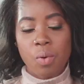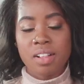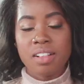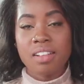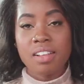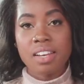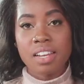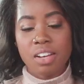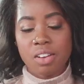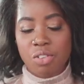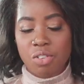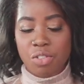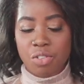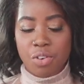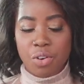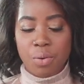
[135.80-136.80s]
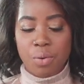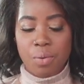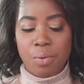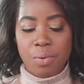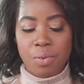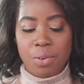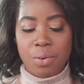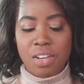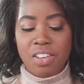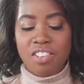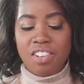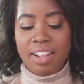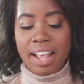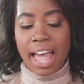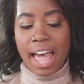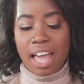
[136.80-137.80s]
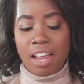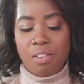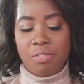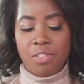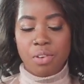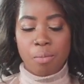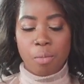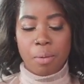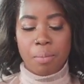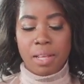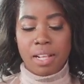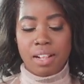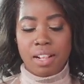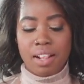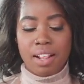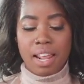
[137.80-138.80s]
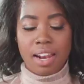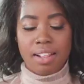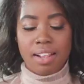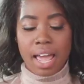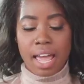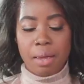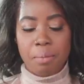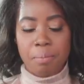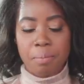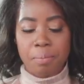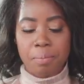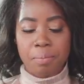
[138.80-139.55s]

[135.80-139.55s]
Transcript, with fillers: Once the needle's through, you can just add a few more pieces at a time.